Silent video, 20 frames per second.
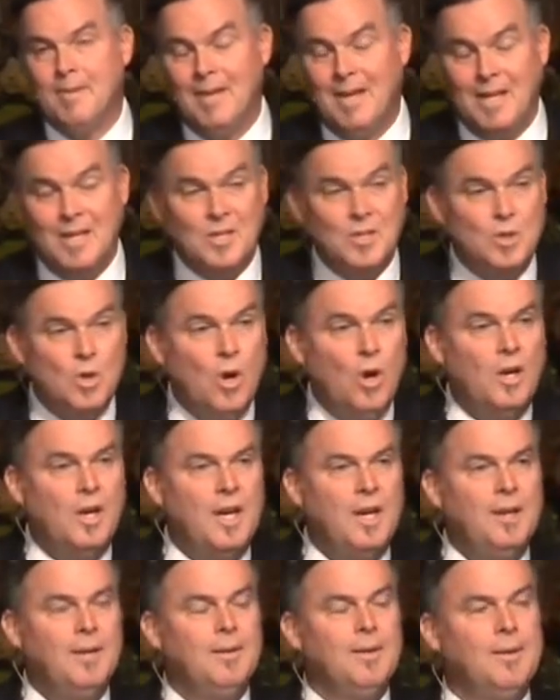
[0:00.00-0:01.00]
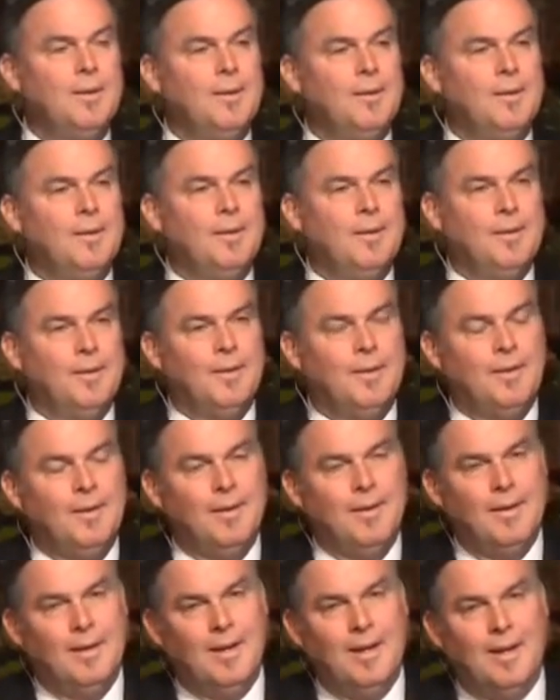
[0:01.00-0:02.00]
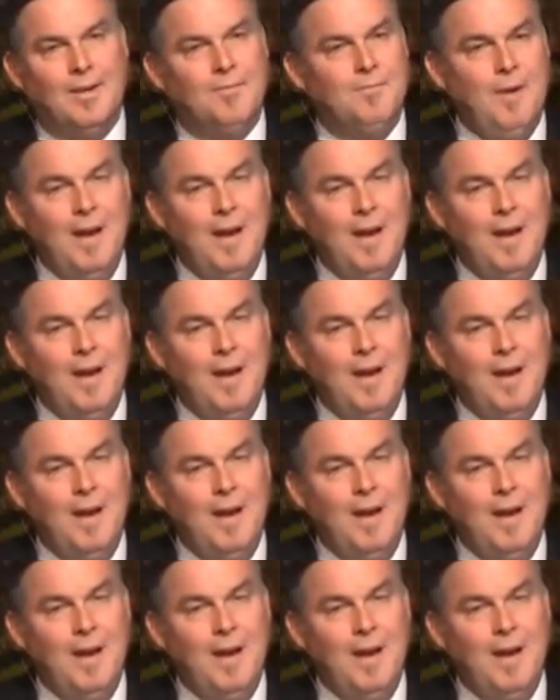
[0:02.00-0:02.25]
And he's talking. And